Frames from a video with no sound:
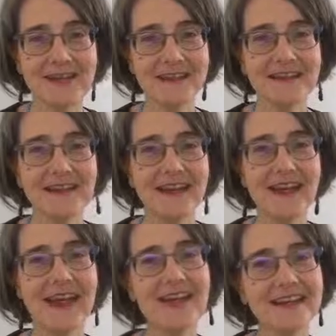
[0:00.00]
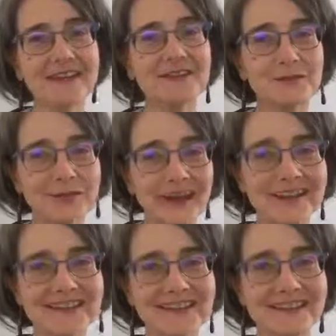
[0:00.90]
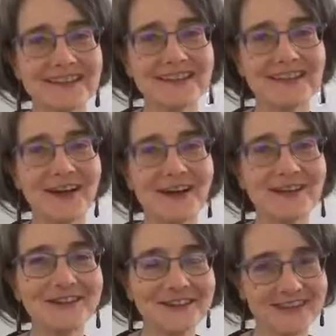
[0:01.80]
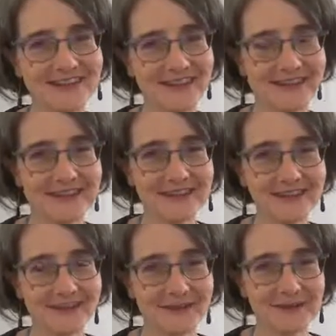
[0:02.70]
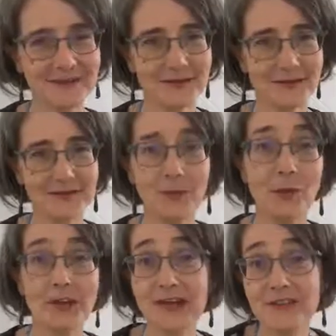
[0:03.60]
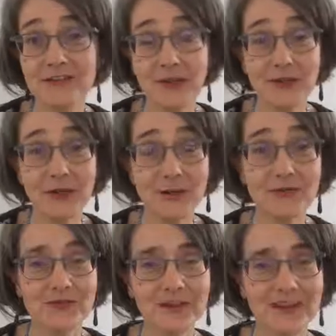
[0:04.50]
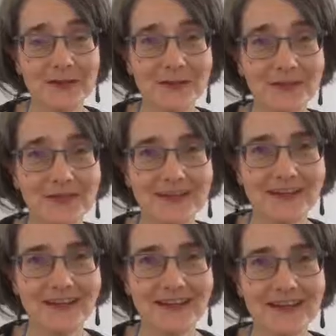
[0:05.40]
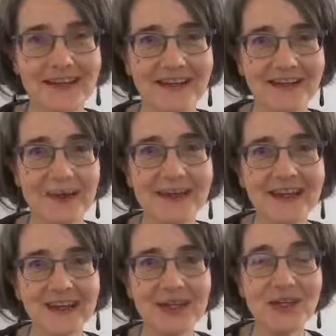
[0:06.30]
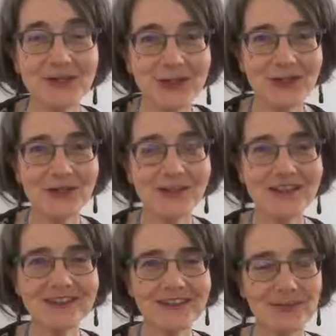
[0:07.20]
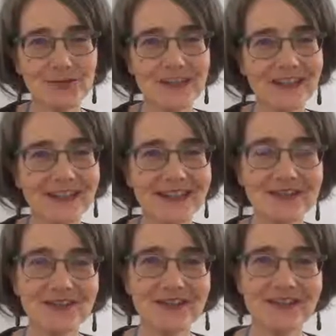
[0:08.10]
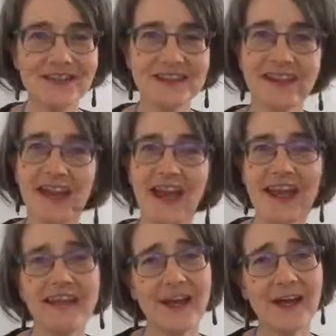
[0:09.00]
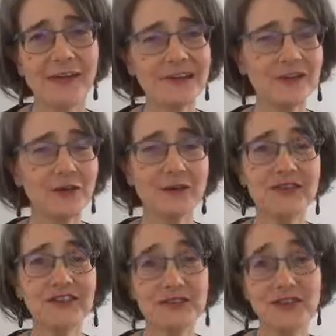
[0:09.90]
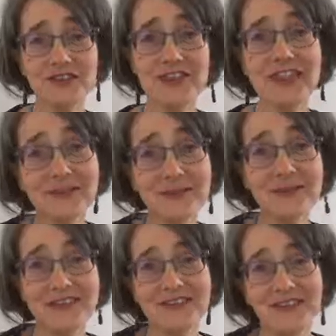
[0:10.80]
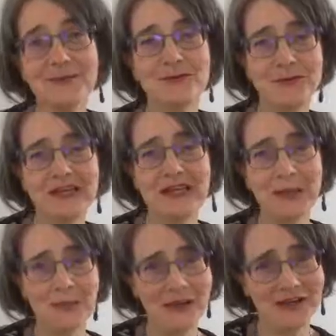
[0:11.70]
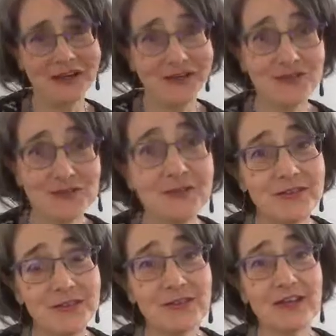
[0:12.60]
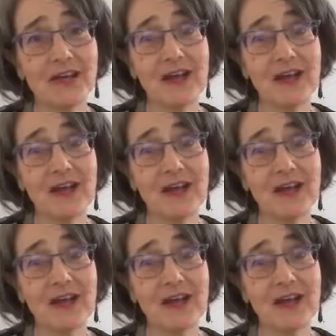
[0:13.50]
is express understanding for whatever's going on for them. So get curious, get really interested in how this whole situation, even if it seems really minor and trivial